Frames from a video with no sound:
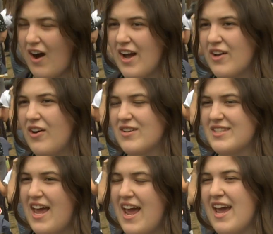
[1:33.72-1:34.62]
I
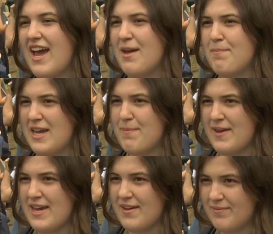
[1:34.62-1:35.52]
got
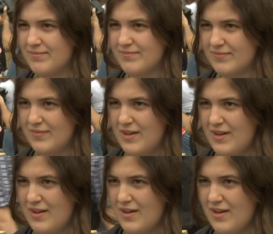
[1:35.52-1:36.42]
AABB. What were you
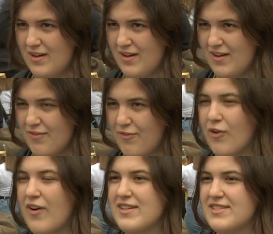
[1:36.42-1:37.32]
hoping to get?
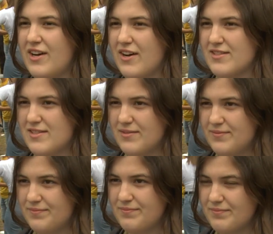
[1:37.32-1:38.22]
4 A stars.
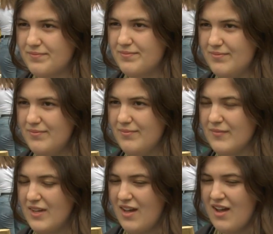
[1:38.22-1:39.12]
How do you feel
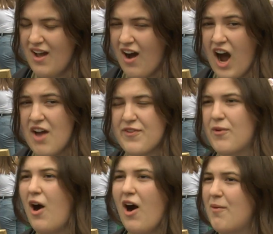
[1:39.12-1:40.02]
about it? I
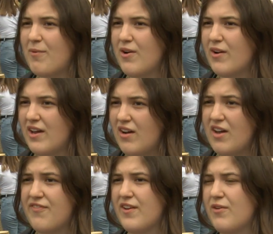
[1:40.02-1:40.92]
feel heartbroken,
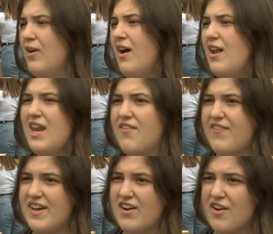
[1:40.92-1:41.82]
I feel
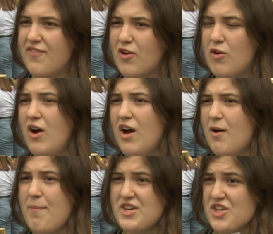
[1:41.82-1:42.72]
livid, I feel
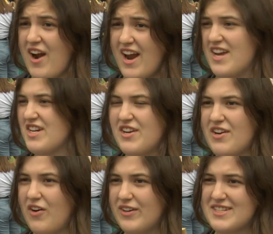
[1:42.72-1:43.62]
betrayed, and
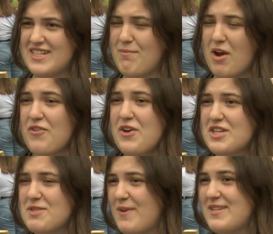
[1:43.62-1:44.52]
honestly my
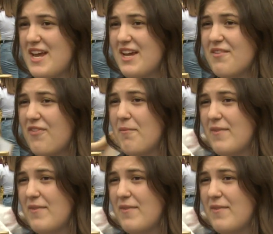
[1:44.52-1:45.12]
future's been taken from